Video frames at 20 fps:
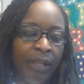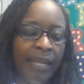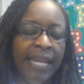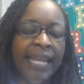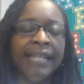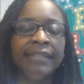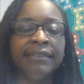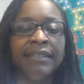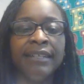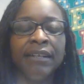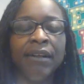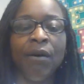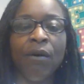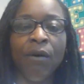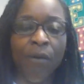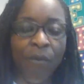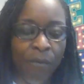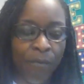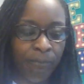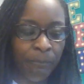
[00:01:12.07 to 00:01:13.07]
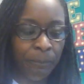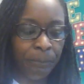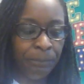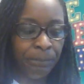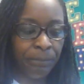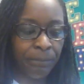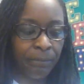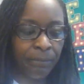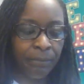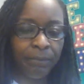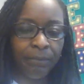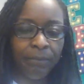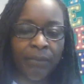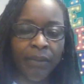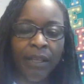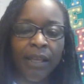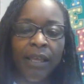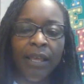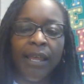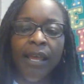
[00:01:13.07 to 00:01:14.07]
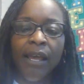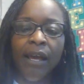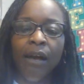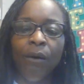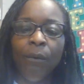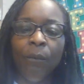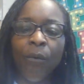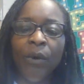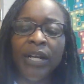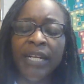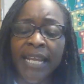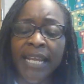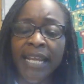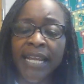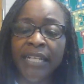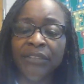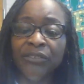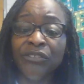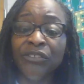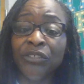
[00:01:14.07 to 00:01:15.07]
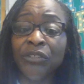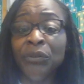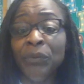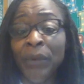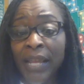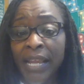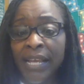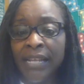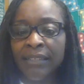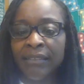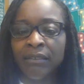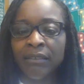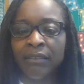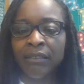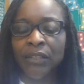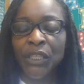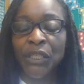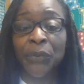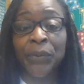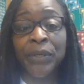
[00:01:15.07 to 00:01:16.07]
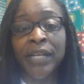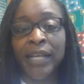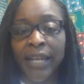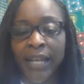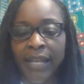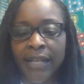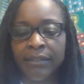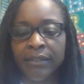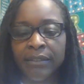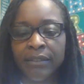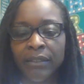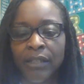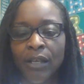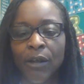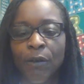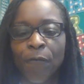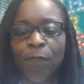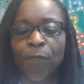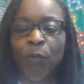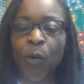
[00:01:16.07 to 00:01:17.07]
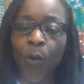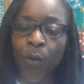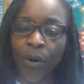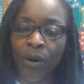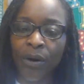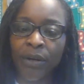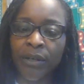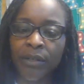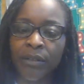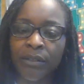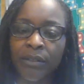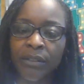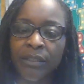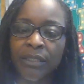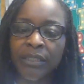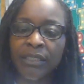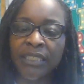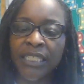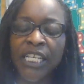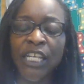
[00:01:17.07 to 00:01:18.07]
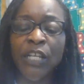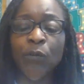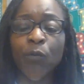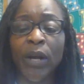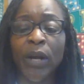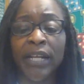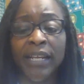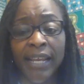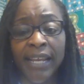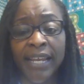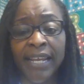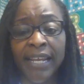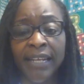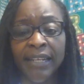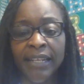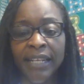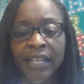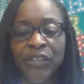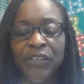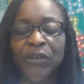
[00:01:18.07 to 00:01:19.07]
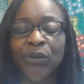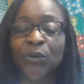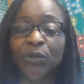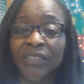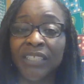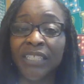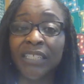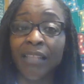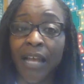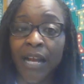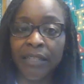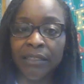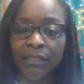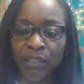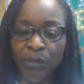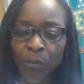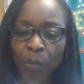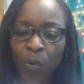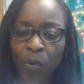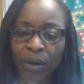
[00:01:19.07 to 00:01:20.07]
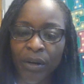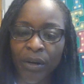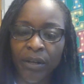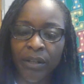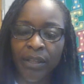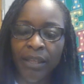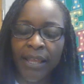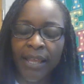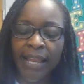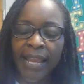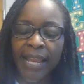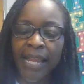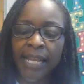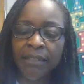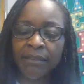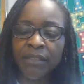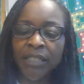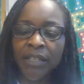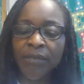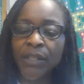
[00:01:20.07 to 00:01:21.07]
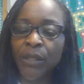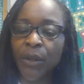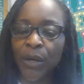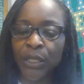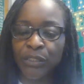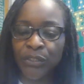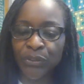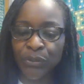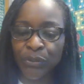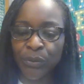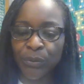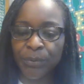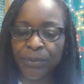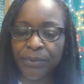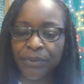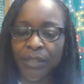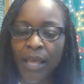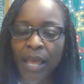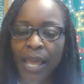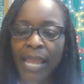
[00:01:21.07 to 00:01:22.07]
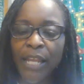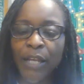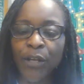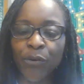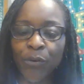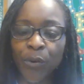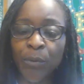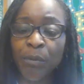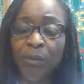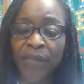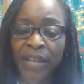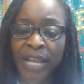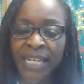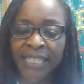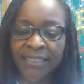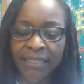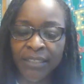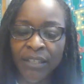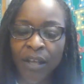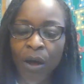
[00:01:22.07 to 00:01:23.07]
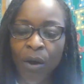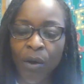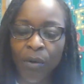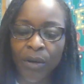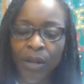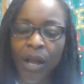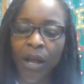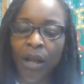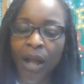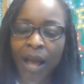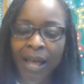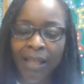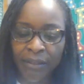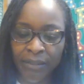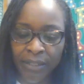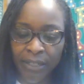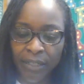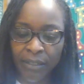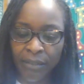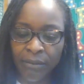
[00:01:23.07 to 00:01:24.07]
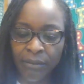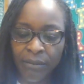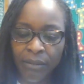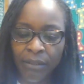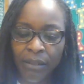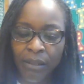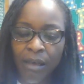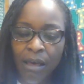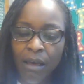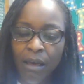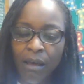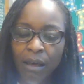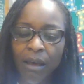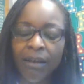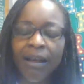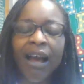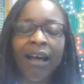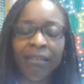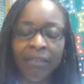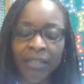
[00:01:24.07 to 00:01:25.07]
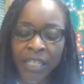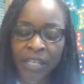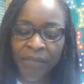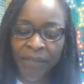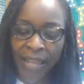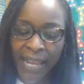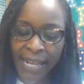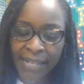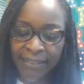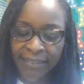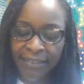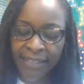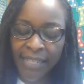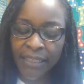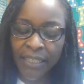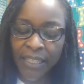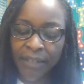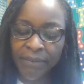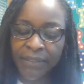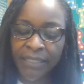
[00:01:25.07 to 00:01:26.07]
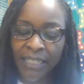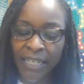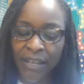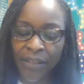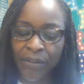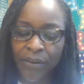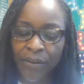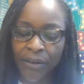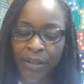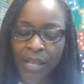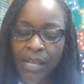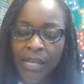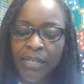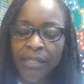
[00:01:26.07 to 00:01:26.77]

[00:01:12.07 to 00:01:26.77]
Ants at home. 1 ant, 2 ants, 3 ants, 4. See 1 ant and you'll see lots more. Ants live in large groups. A group of ants is called a colony. A colony of ants that live together.